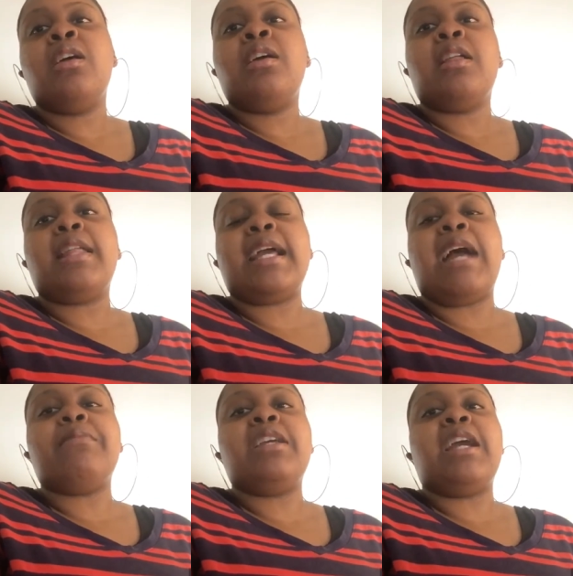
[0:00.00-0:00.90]
like
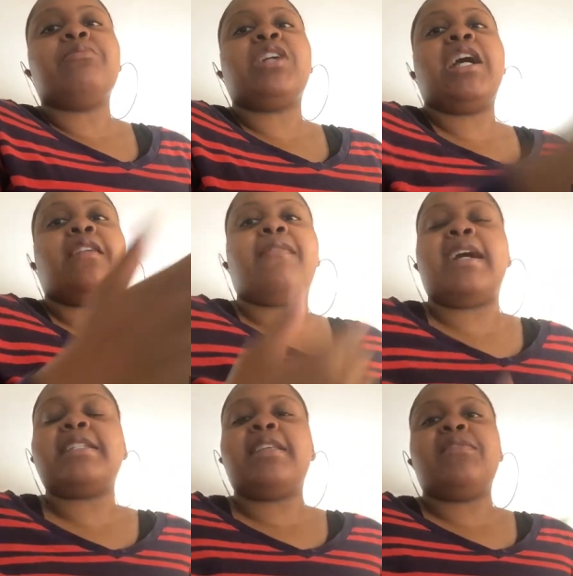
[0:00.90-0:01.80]
i mean i'm trying to
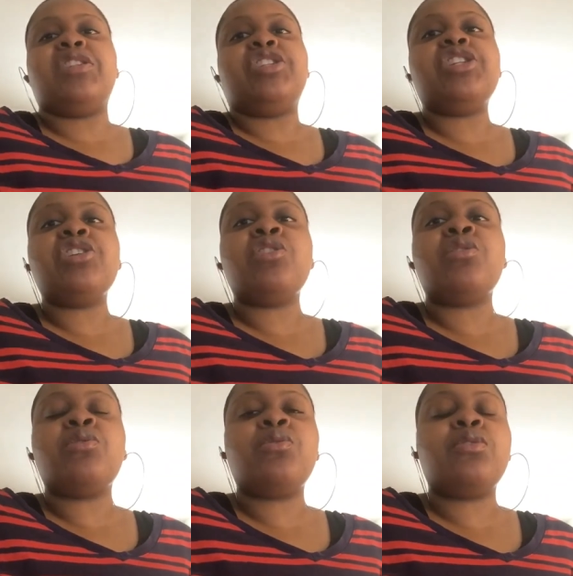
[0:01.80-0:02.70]
find stuff to
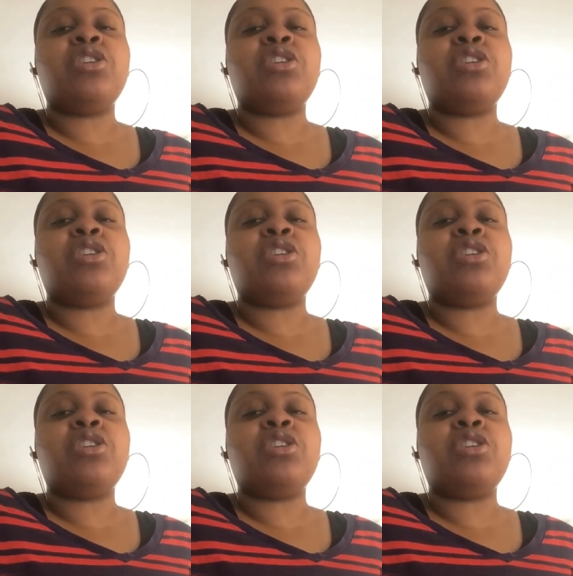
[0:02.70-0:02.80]
do